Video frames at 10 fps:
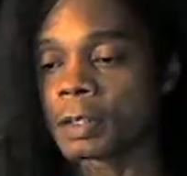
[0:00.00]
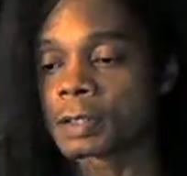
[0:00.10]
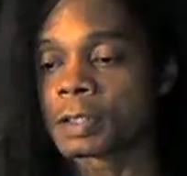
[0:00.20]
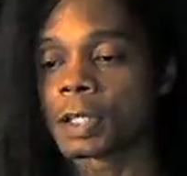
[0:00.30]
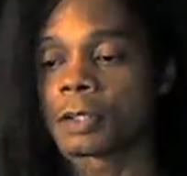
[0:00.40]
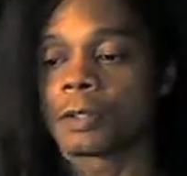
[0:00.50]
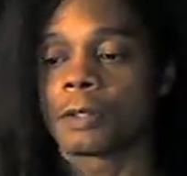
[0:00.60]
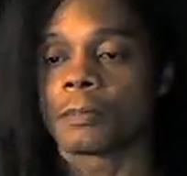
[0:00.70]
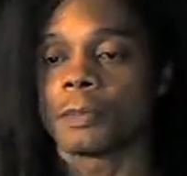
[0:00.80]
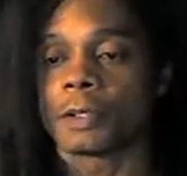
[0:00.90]
take
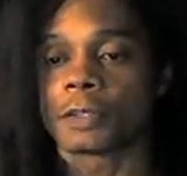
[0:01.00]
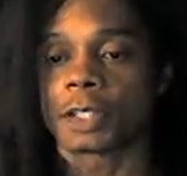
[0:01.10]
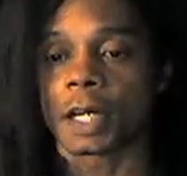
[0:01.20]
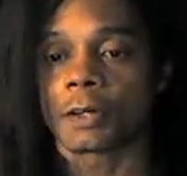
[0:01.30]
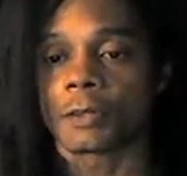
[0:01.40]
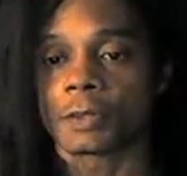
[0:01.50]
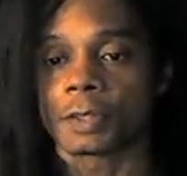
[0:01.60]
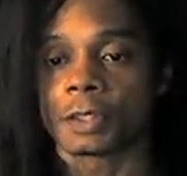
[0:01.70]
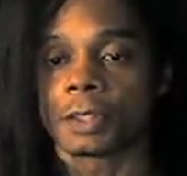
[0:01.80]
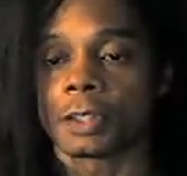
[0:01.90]
your book of
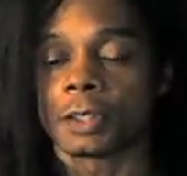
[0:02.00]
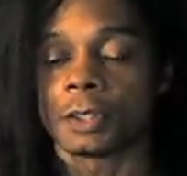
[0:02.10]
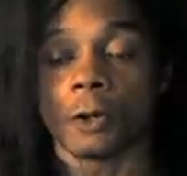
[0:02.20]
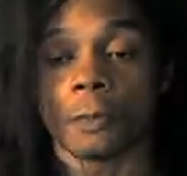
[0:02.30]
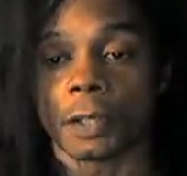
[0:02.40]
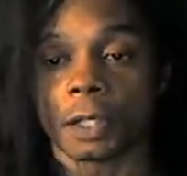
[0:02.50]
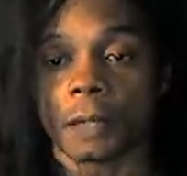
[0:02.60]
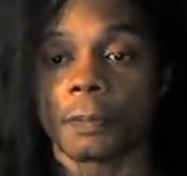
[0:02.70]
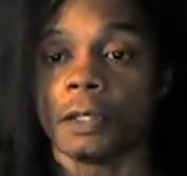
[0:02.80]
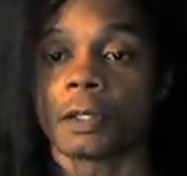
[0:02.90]
shadows and open it
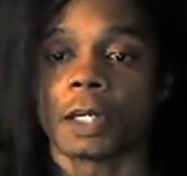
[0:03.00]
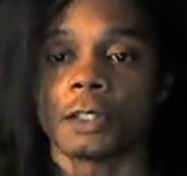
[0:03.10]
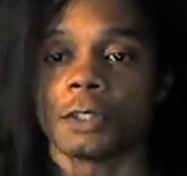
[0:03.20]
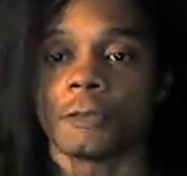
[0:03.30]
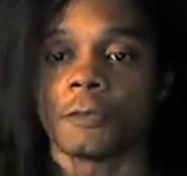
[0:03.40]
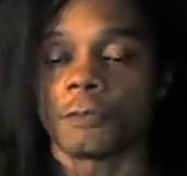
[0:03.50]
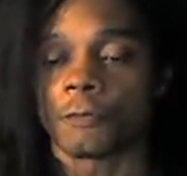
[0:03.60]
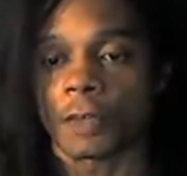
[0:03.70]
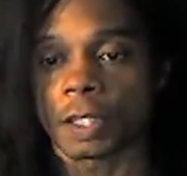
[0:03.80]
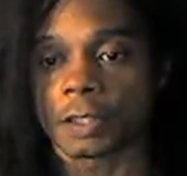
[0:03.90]
up and look at the different
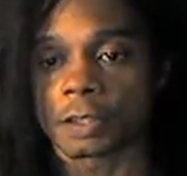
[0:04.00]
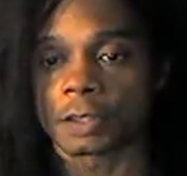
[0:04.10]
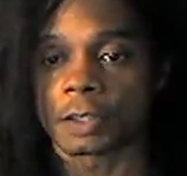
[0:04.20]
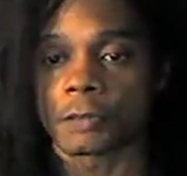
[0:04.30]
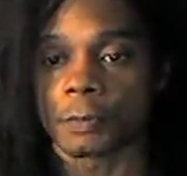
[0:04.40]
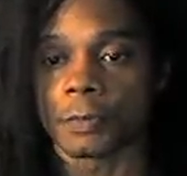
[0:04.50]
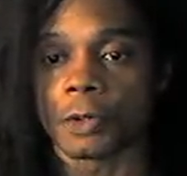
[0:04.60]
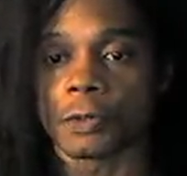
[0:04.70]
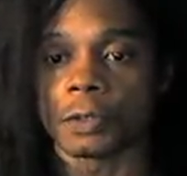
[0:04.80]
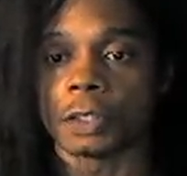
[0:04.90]
phases of the
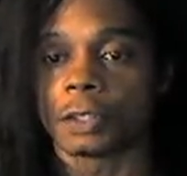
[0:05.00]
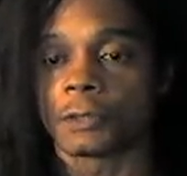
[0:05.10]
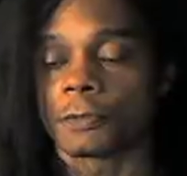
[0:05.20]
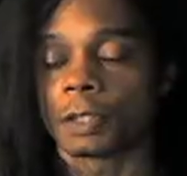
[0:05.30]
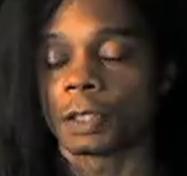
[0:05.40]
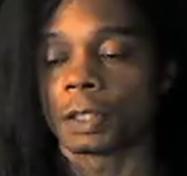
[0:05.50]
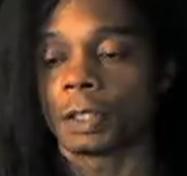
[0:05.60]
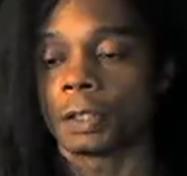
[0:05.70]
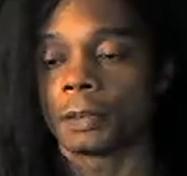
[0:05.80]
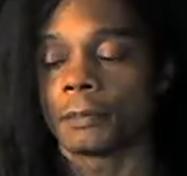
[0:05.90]
moon, the different
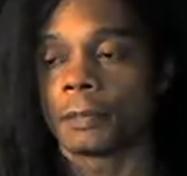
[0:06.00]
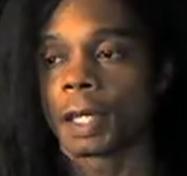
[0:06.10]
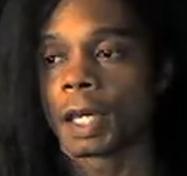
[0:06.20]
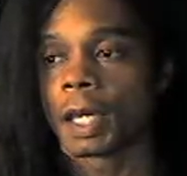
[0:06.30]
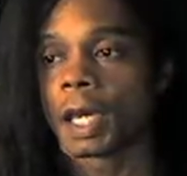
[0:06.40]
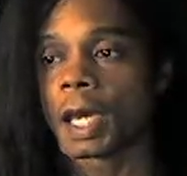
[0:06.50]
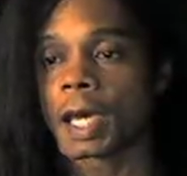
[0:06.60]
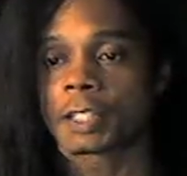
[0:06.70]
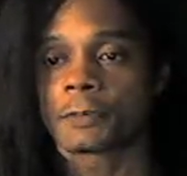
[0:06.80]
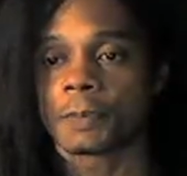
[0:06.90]

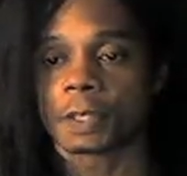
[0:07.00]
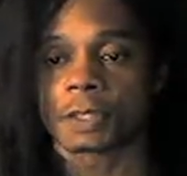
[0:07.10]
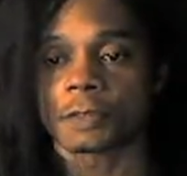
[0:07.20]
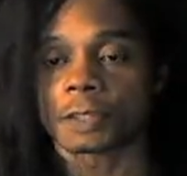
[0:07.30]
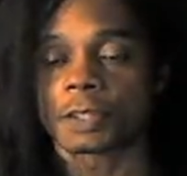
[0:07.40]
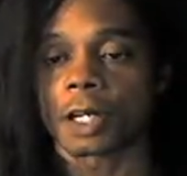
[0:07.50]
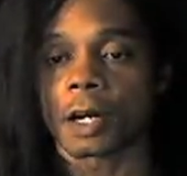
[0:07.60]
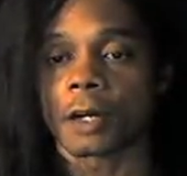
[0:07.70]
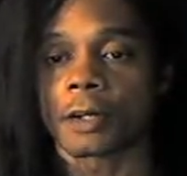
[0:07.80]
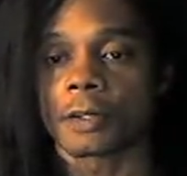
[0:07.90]
aspects of the
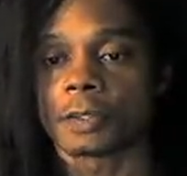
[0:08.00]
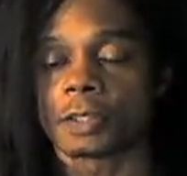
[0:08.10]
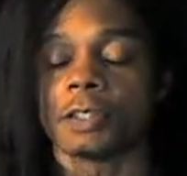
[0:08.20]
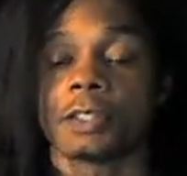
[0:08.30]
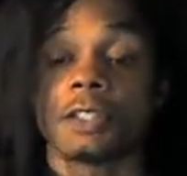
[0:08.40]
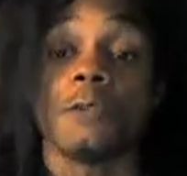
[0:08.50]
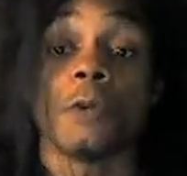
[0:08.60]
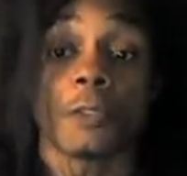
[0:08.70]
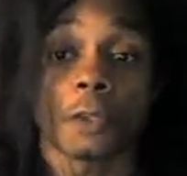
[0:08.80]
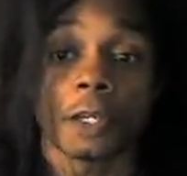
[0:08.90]
stars, and see
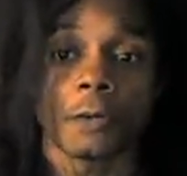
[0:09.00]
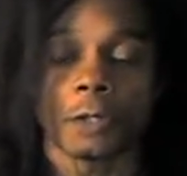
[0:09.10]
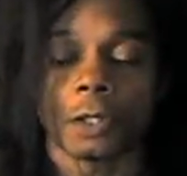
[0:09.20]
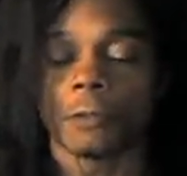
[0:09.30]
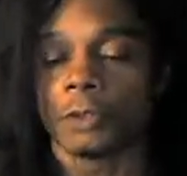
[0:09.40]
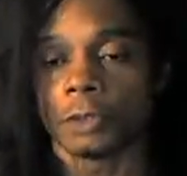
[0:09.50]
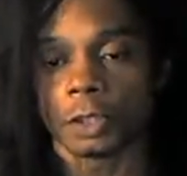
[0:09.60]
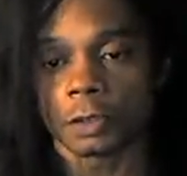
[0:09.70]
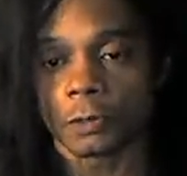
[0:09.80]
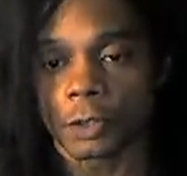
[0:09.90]
where they were when you
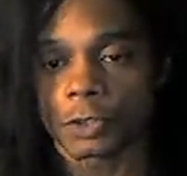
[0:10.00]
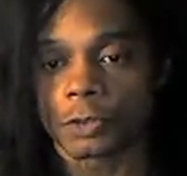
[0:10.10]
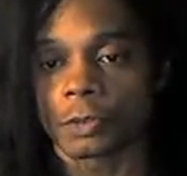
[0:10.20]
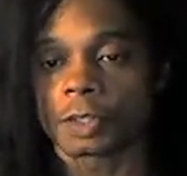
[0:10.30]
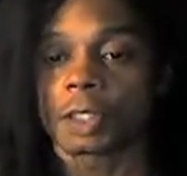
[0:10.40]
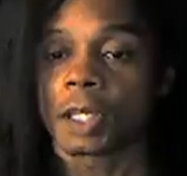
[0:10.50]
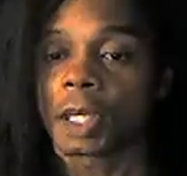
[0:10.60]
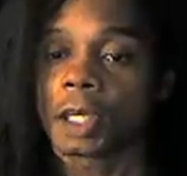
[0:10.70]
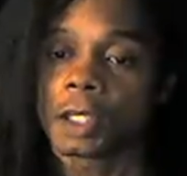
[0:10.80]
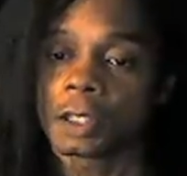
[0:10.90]
did the ritual, and say,
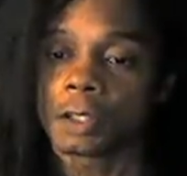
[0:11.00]
hey,